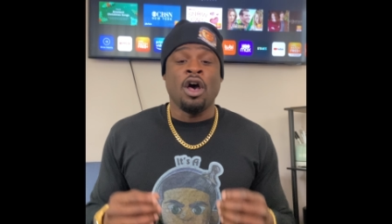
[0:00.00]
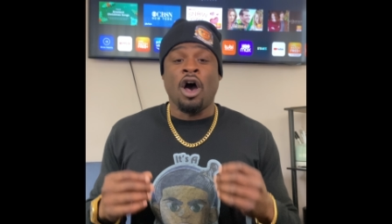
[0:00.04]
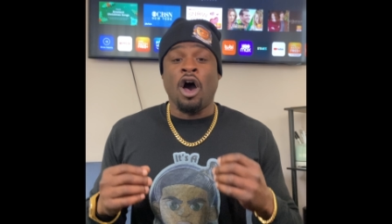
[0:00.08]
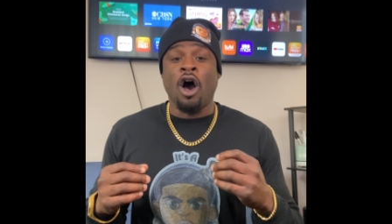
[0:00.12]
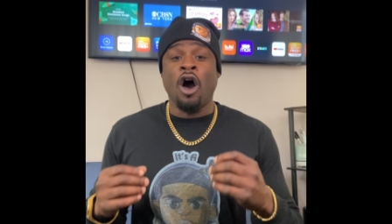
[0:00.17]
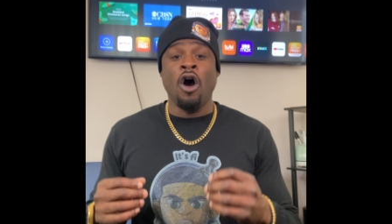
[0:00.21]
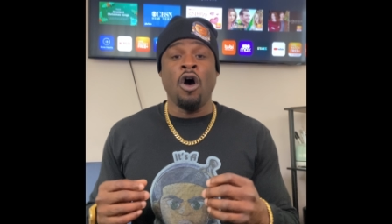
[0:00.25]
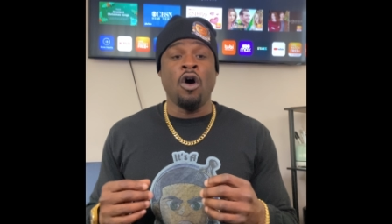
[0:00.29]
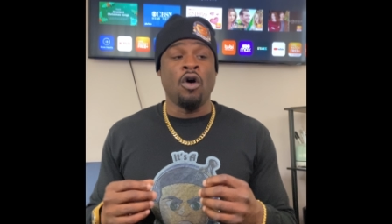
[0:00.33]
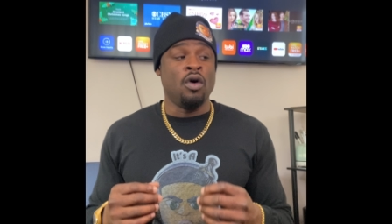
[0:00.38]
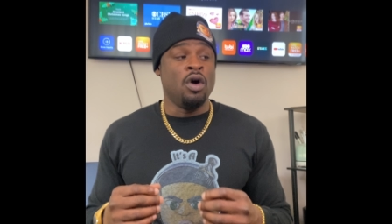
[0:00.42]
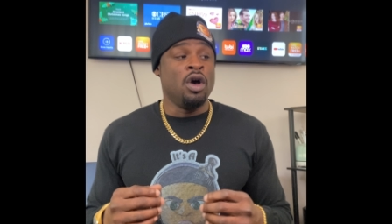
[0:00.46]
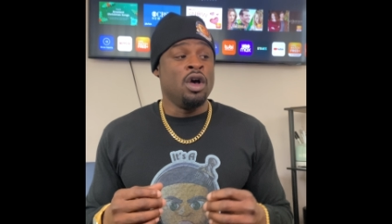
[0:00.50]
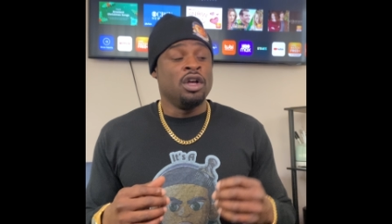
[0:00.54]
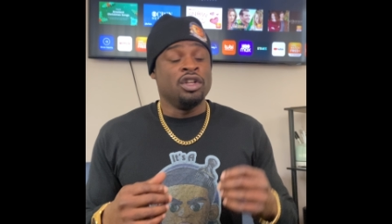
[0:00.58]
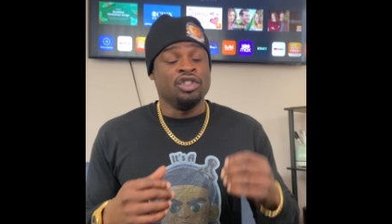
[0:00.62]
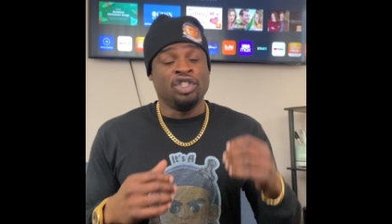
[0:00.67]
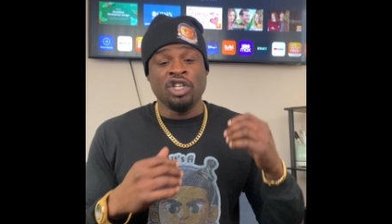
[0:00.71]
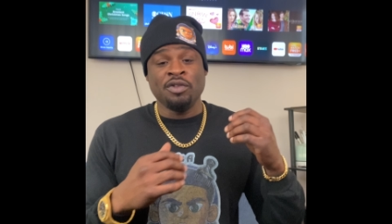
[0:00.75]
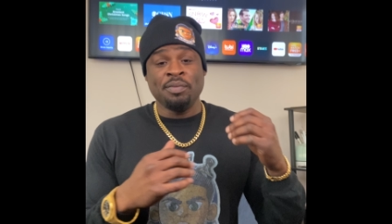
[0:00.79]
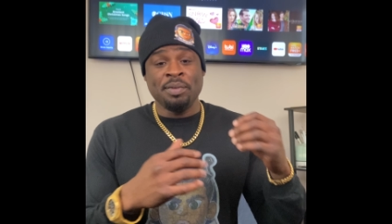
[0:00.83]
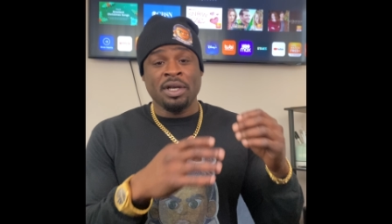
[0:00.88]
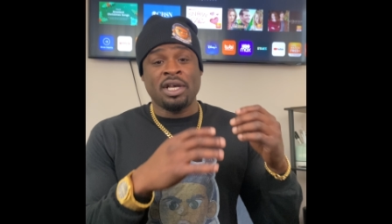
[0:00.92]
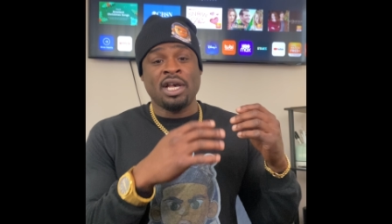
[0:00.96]
Oh,
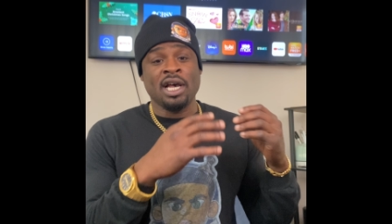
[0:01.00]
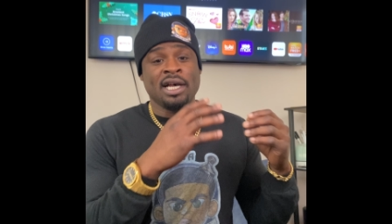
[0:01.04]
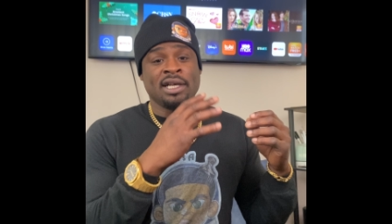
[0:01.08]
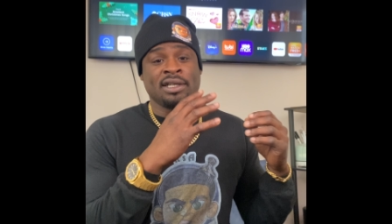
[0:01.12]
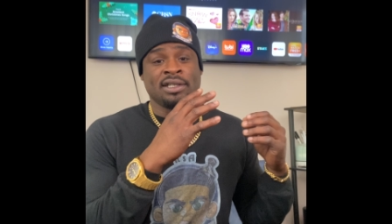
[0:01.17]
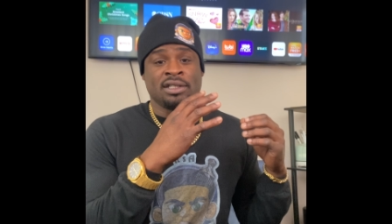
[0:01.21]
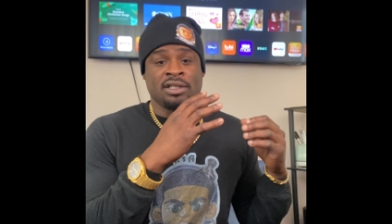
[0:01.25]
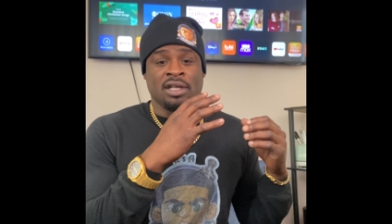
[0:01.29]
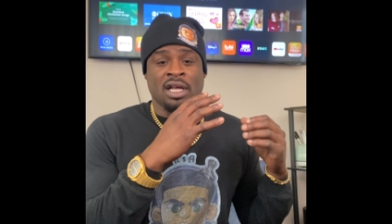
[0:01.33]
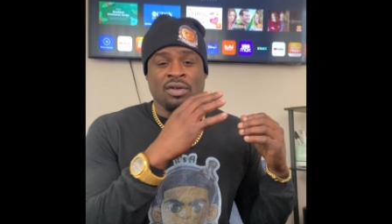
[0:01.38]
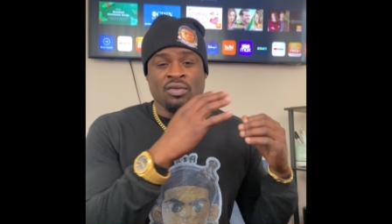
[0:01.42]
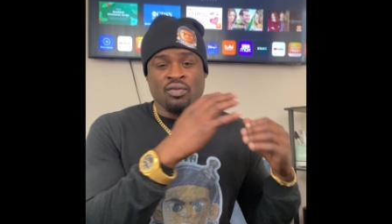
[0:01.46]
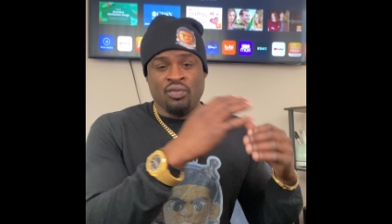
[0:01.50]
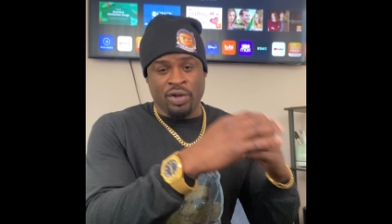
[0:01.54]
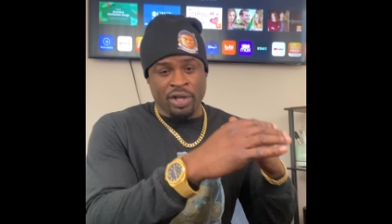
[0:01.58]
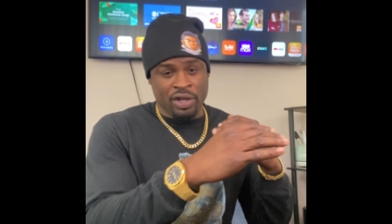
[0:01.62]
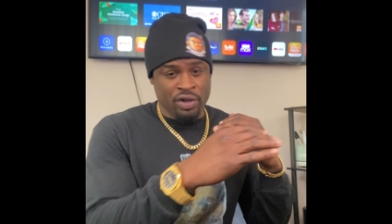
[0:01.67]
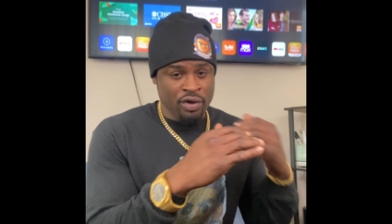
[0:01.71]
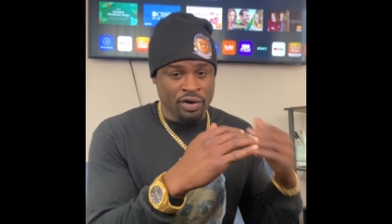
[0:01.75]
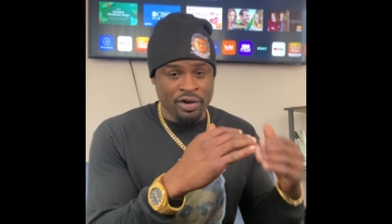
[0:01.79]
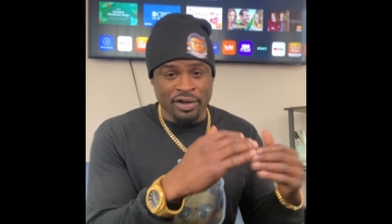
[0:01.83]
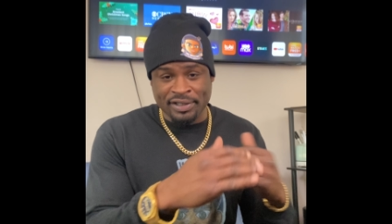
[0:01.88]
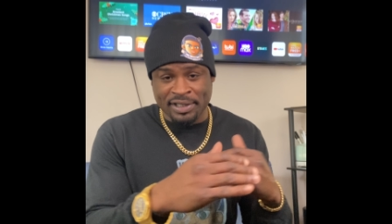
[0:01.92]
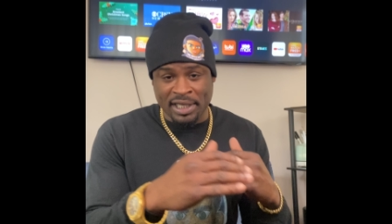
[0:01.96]
just because
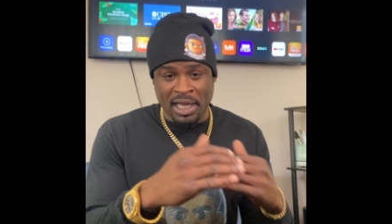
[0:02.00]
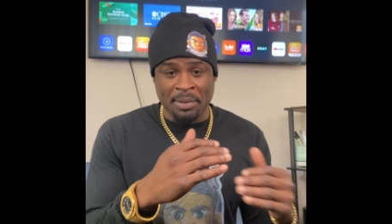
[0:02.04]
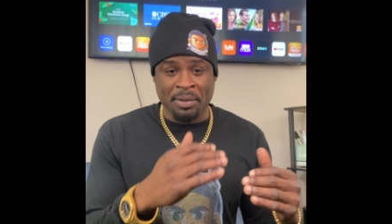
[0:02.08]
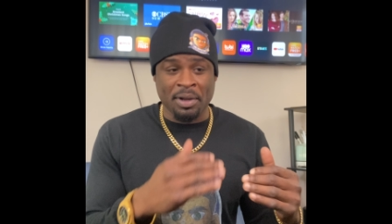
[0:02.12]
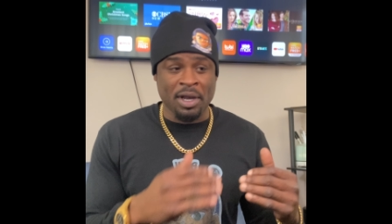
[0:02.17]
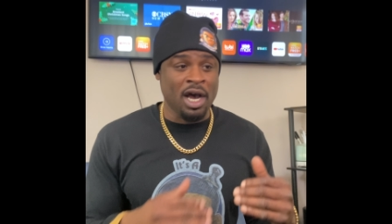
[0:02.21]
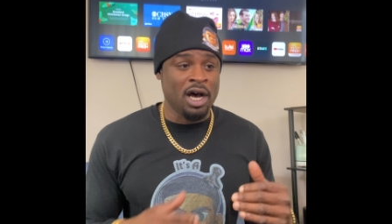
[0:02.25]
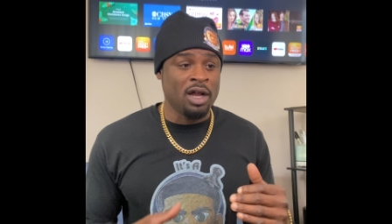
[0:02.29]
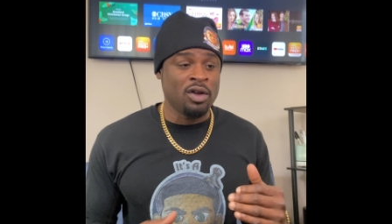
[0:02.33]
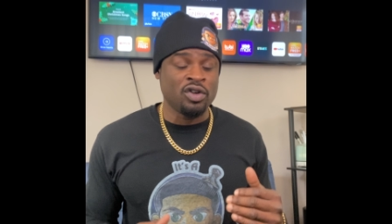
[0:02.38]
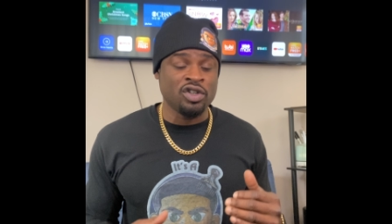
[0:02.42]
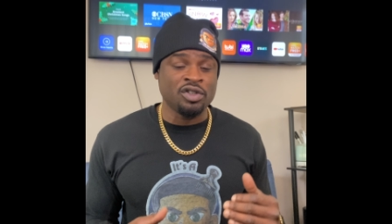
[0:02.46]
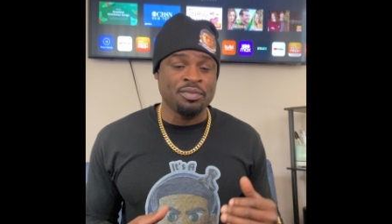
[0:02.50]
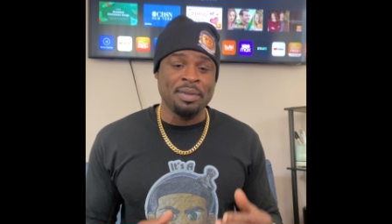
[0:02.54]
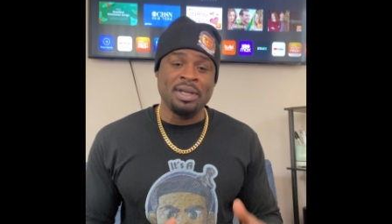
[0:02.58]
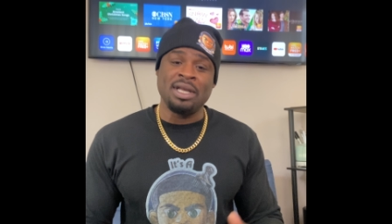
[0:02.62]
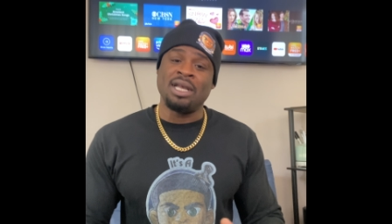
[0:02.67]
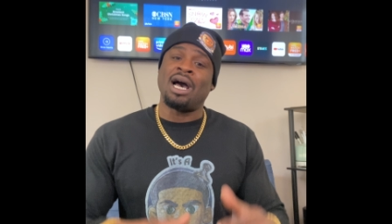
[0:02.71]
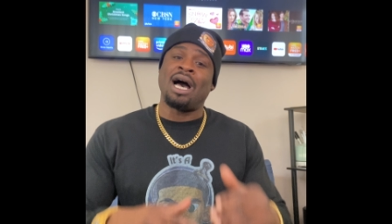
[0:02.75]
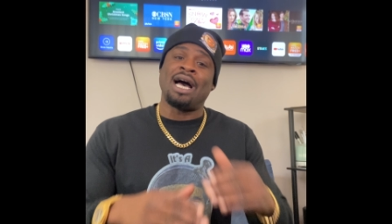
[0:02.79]
you're the same color as me,